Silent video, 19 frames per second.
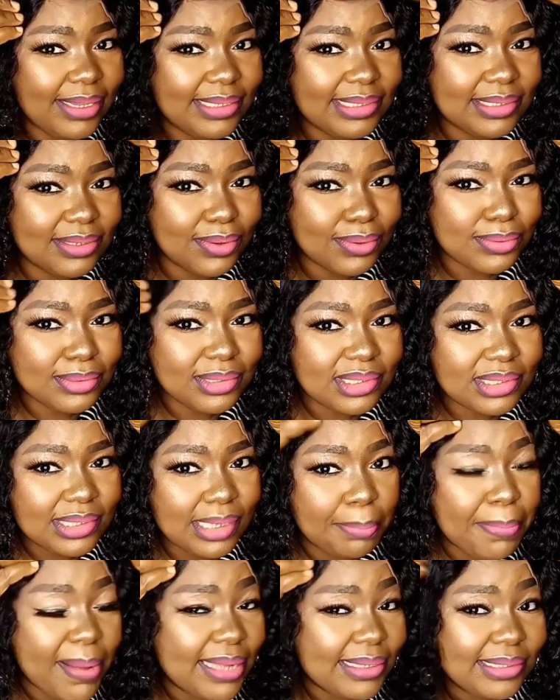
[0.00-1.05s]
is not, the
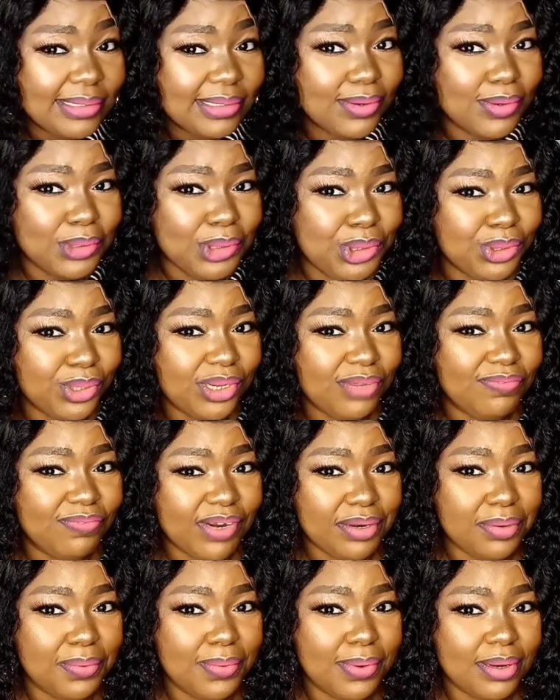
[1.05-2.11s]
part is not showing
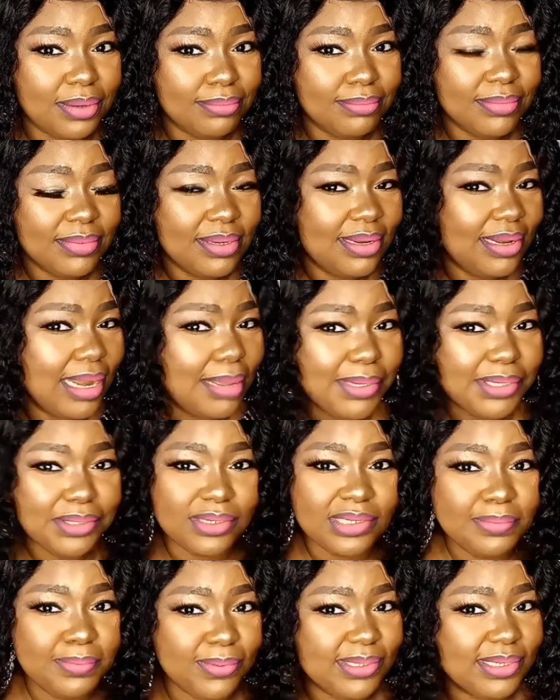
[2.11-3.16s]
very well. Let me
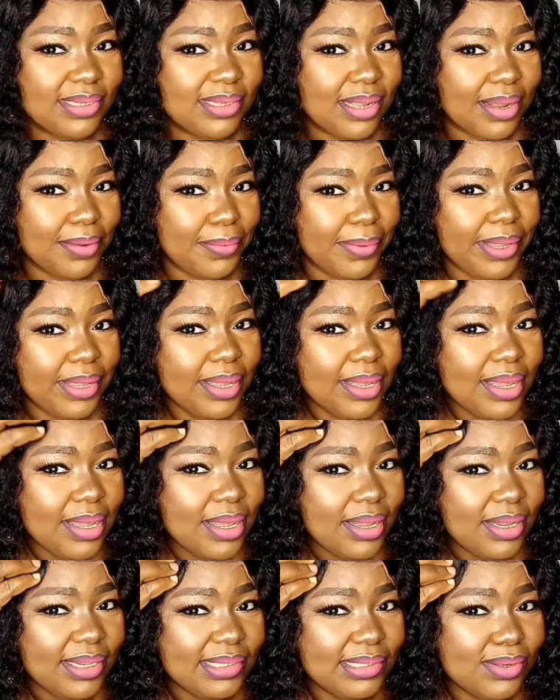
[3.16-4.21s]
just put it that way.
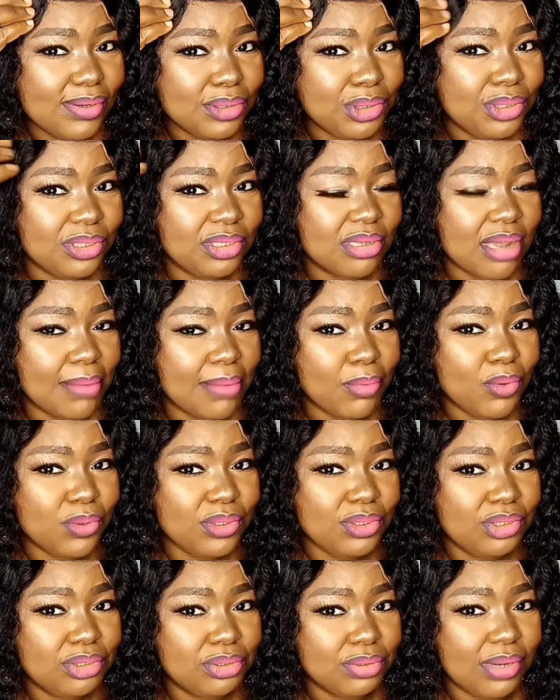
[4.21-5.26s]
It's not showing, so I'm going
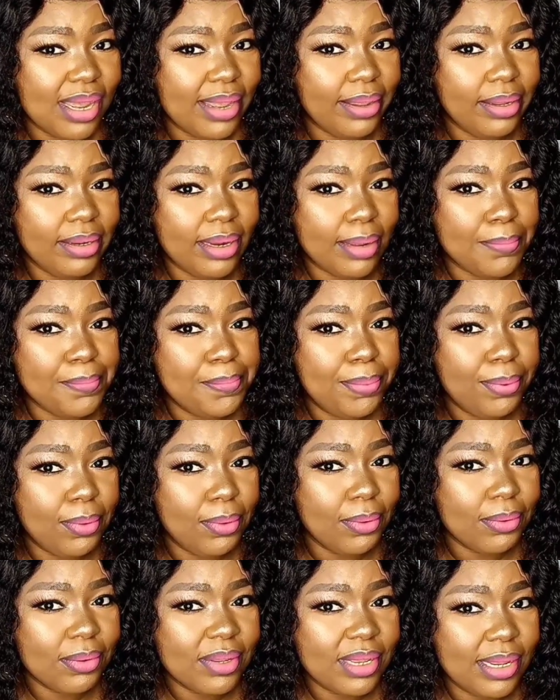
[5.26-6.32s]
to go ahead and
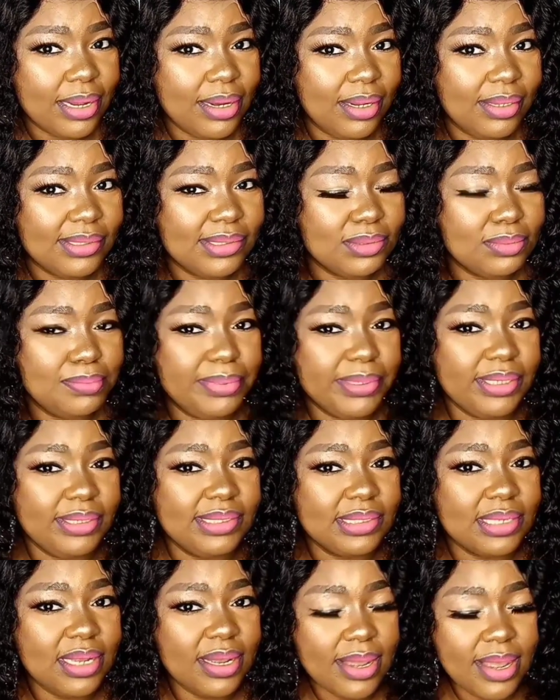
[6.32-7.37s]
pluck a little bit
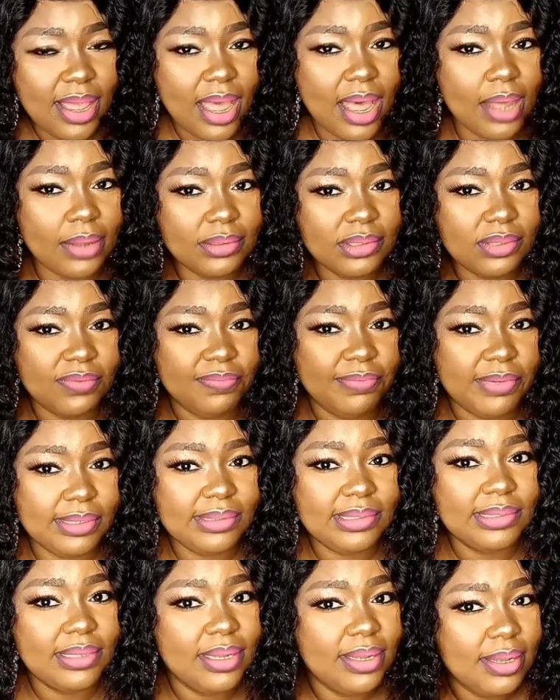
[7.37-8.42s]
out of it
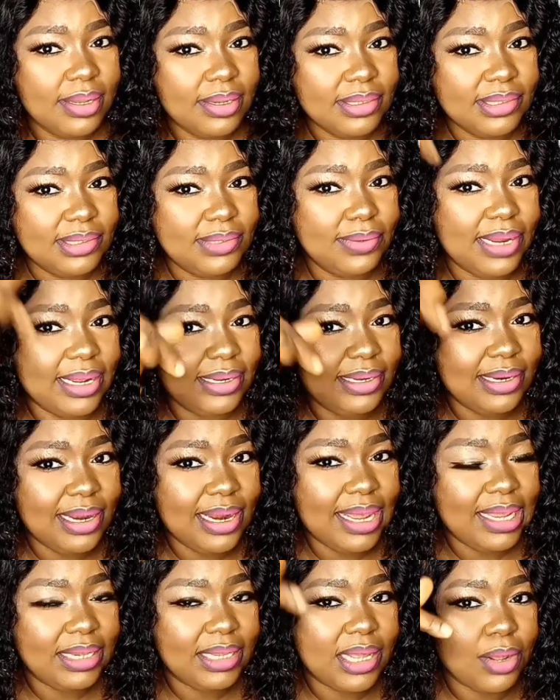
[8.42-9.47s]
so that the
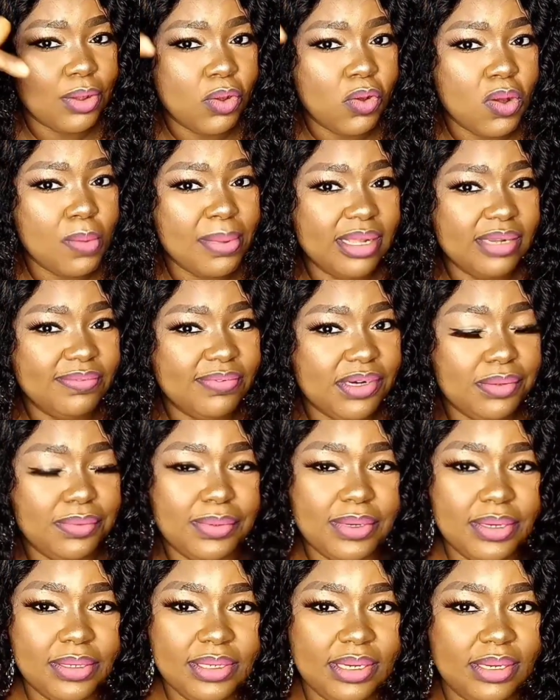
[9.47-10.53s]
line can come out very
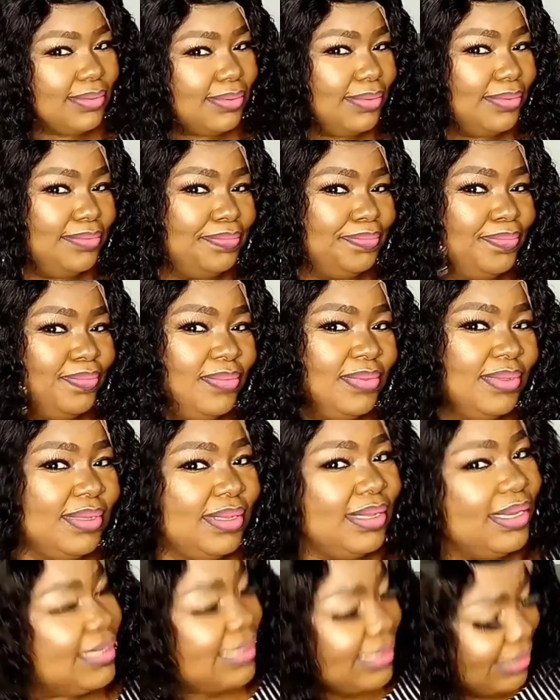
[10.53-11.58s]
well. So
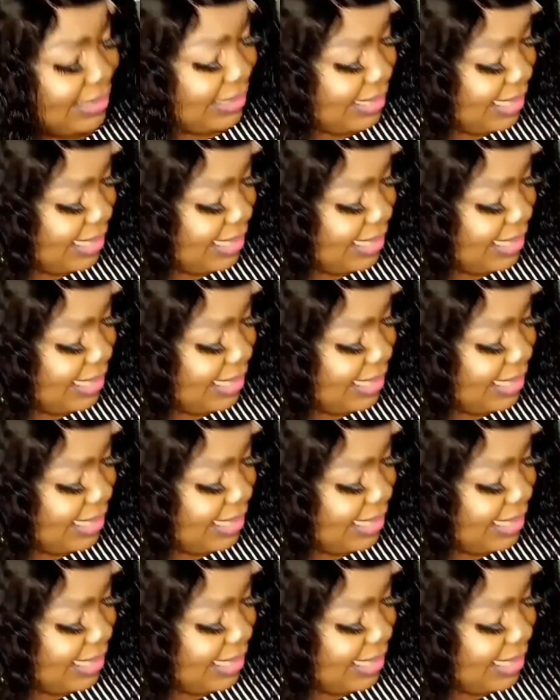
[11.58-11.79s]
this is